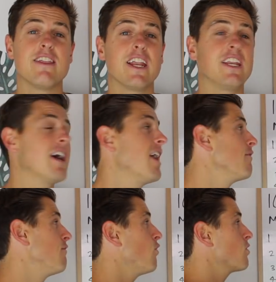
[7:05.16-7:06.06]
then
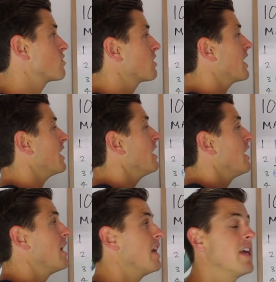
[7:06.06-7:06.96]
unfortunately,
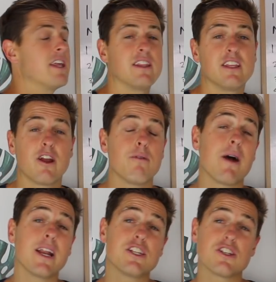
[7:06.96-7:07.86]
you know,
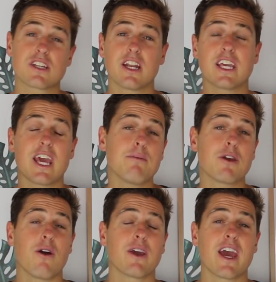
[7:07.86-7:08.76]
money's just going to keep
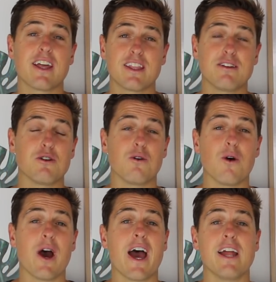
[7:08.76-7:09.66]
going out the
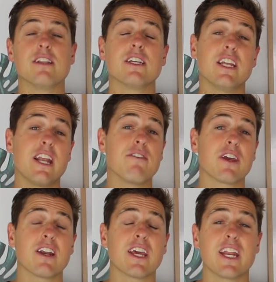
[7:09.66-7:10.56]
door and you're never
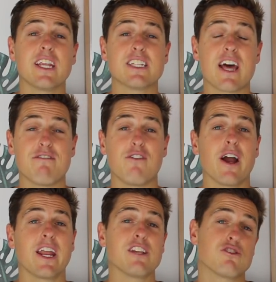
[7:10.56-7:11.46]
getting it into that
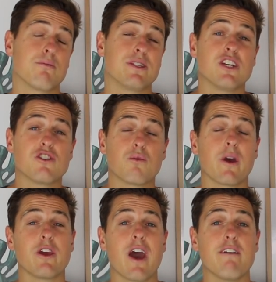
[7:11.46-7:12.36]
financial position
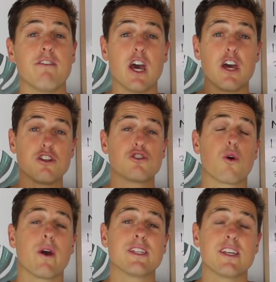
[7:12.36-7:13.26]
where you have
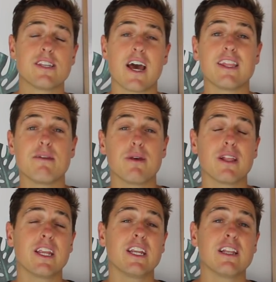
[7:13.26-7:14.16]
choices and the
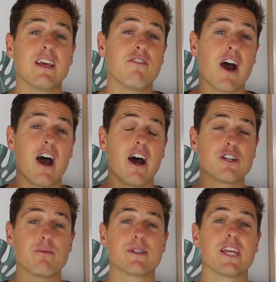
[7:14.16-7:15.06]
ability to live one
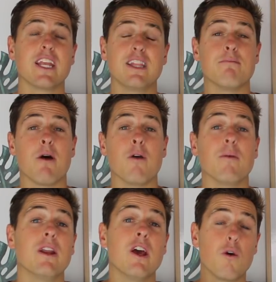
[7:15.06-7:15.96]
hundred percent in the
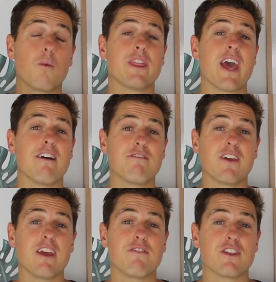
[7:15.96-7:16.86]
moment without
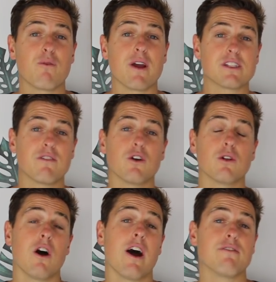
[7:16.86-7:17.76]
fear for the rest of
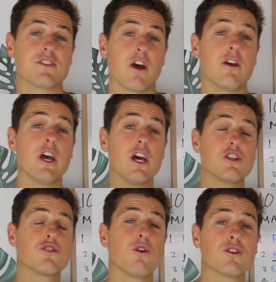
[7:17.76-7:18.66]
your life. So
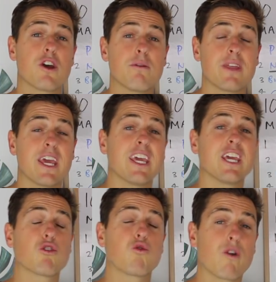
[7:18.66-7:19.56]
short-term
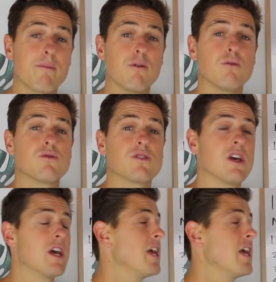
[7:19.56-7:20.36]
thinking cripples